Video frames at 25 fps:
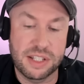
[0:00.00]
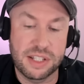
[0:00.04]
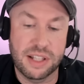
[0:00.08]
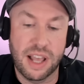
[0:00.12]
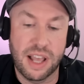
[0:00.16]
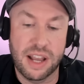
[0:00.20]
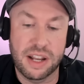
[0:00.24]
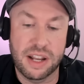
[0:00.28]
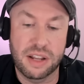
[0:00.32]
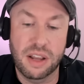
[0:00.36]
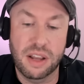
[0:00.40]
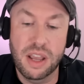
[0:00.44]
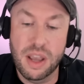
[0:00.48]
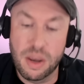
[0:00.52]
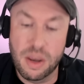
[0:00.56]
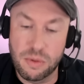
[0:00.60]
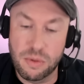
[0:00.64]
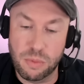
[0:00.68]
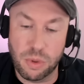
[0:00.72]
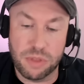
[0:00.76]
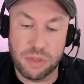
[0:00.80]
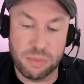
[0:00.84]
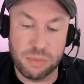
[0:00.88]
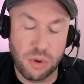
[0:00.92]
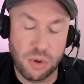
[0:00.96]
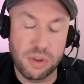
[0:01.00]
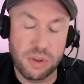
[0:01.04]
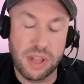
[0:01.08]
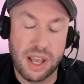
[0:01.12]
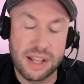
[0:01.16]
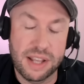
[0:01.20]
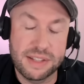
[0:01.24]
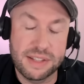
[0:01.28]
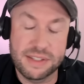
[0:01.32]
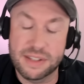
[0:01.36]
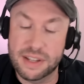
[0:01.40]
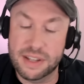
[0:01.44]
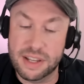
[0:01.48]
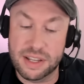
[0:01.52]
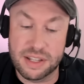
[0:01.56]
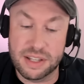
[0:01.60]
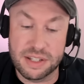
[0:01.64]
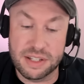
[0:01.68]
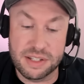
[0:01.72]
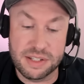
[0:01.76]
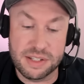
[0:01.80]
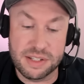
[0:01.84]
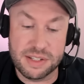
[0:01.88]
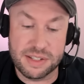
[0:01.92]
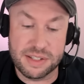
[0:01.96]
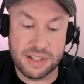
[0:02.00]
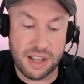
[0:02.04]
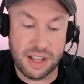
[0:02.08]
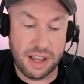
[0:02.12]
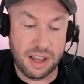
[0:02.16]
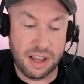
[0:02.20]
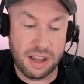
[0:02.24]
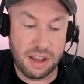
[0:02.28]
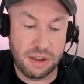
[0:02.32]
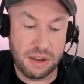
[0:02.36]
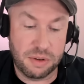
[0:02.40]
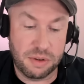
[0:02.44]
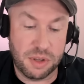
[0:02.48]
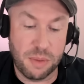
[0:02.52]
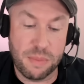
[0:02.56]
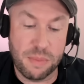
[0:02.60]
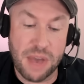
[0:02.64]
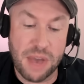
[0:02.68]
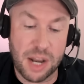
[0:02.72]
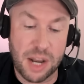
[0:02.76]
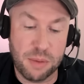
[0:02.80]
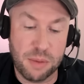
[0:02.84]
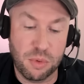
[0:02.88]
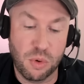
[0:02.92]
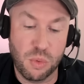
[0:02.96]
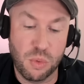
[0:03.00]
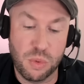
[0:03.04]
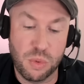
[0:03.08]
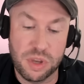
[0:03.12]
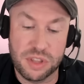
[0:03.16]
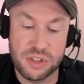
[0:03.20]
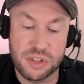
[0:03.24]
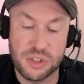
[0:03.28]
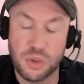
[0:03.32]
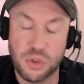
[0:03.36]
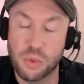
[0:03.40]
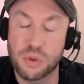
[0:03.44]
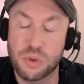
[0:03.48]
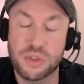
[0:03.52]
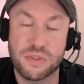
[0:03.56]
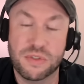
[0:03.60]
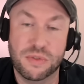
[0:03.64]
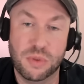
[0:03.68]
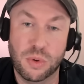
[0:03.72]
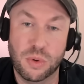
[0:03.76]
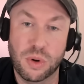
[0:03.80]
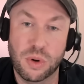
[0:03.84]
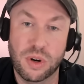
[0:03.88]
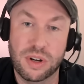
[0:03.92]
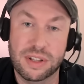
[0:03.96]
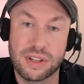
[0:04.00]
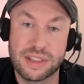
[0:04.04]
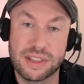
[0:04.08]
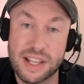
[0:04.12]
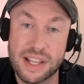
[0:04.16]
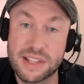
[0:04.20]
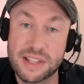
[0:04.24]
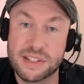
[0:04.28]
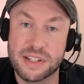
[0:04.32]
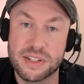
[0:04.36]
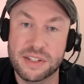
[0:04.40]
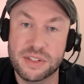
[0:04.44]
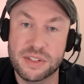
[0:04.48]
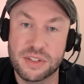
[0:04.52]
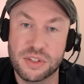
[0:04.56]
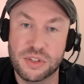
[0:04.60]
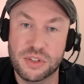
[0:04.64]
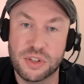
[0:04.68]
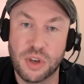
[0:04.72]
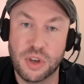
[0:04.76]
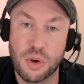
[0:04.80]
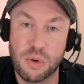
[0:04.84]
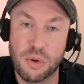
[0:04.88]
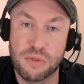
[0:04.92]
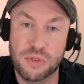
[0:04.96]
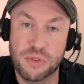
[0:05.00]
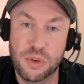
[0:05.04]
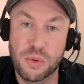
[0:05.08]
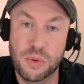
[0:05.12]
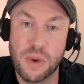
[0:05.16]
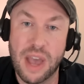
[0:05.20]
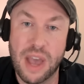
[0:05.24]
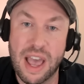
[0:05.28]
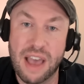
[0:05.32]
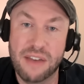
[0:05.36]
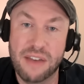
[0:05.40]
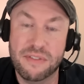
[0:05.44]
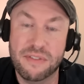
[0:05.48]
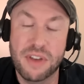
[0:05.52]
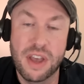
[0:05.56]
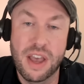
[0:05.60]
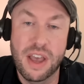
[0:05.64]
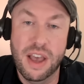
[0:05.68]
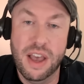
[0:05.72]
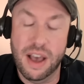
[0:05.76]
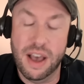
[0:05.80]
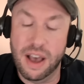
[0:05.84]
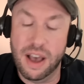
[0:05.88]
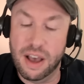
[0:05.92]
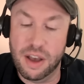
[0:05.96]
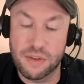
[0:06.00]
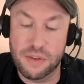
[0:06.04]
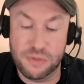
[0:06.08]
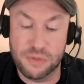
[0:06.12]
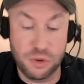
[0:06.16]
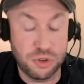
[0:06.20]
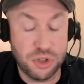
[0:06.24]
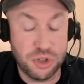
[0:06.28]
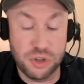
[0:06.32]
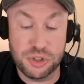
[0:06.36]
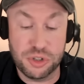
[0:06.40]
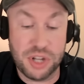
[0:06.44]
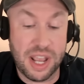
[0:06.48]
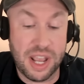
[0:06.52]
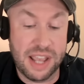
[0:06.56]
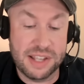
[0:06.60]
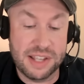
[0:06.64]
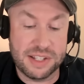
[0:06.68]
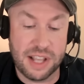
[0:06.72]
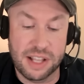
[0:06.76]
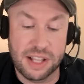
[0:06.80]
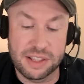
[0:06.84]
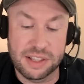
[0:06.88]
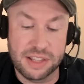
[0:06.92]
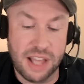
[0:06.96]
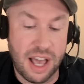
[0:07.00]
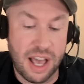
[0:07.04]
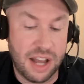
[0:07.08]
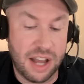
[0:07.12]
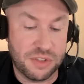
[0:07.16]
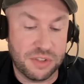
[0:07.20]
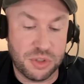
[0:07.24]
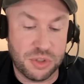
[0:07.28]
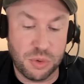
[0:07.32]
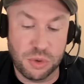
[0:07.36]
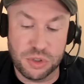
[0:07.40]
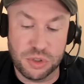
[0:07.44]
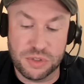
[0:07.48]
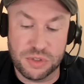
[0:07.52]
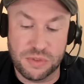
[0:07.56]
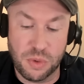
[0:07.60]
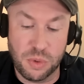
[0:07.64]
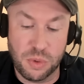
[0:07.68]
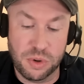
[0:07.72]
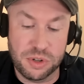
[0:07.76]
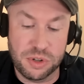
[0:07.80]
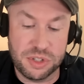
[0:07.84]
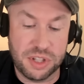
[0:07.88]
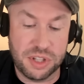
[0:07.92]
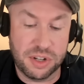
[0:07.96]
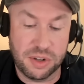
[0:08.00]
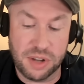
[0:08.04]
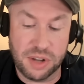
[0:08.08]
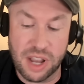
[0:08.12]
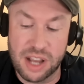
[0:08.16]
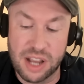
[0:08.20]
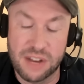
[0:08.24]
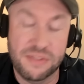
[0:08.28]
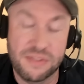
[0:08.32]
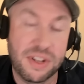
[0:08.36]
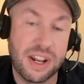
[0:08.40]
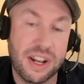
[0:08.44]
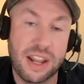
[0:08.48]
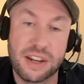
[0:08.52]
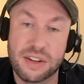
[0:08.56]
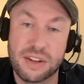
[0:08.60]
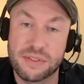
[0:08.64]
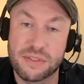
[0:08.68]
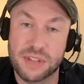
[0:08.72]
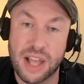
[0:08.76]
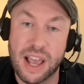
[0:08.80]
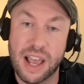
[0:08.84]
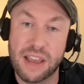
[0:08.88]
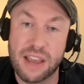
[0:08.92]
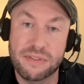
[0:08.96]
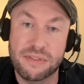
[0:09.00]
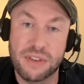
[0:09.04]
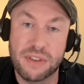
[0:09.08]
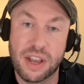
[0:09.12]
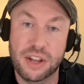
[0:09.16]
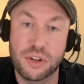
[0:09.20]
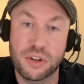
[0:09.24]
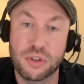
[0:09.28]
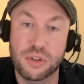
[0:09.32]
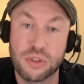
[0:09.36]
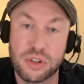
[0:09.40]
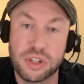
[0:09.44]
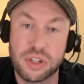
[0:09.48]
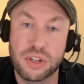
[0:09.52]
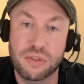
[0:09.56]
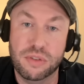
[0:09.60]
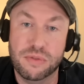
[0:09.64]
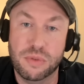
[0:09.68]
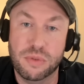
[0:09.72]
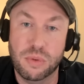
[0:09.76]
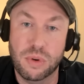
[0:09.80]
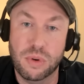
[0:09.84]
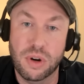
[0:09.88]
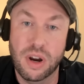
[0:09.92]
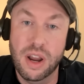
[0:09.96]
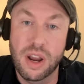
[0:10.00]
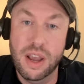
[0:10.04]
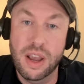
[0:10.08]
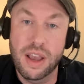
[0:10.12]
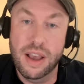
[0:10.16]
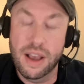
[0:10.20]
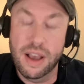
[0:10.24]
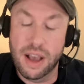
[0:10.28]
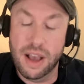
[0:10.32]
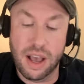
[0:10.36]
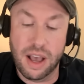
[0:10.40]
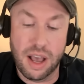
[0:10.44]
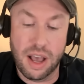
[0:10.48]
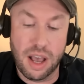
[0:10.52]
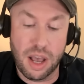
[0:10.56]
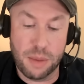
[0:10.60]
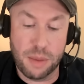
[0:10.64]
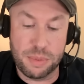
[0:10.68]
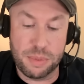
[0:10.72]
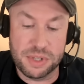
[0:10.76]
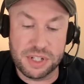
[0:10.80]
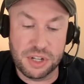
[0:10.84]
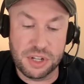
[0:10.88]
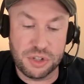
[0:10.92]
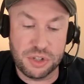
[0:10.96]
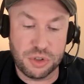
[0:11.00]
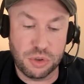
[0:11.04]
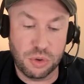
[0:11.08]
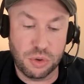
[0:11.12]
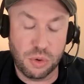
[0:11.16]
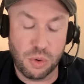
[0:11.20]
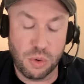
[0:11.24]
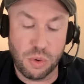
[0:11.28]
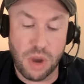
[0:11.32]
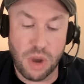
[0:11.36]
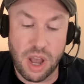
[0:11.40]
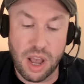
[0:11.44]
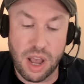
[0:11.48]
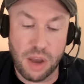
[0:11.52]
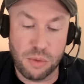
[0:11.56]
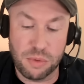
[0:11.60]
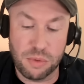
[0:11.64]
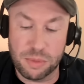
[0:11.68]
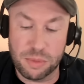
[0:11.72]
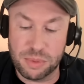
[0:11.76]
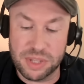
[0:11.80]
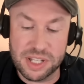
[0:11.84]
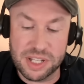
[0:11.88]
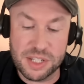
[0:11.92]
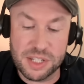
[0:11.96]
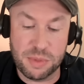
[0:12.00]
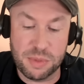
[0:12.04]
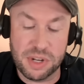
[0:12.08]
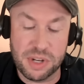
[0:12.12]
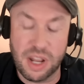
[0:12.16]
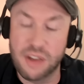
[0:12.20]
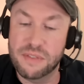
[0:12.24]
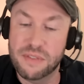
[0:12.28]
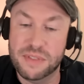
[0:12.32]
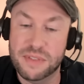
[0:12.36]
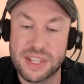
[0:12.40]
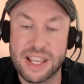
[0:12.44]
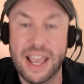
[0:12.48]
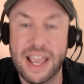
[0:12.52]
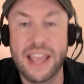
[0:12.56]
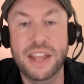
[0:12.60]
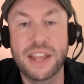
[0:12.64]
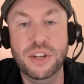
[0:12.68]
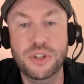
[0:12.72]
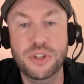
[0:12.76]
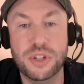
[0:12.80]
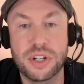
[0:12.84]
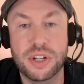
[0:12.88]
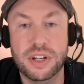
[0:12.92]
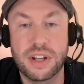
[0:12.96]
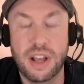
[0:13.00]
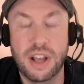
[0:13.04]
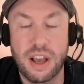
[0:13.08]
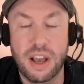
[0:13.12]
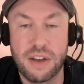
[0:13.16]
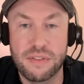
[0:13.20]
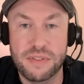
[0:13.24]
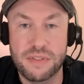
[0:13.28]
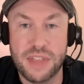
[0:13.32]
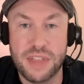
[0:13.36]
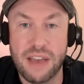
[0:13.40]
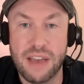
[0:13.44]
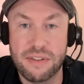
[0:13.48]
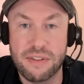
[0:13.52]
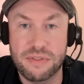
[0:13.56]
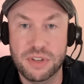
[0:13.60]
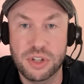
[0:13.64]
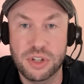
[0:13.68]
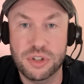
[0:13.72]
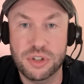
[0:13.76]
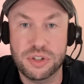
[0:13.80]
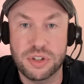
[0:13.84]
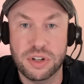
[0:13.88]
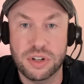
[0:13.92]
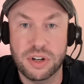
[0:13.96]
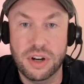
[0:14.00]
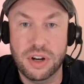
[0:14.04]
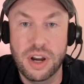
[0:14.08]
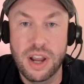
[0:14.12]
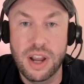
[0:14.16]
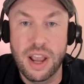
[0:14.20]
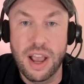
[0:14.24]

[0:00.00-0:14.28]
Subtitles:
lighting with ProLights is compatible with Source 4 lenses. So if you have, if your church has a lot of Source 4s that are kind of at end of life and you're looking for a potential replacement of the engine of that fixture,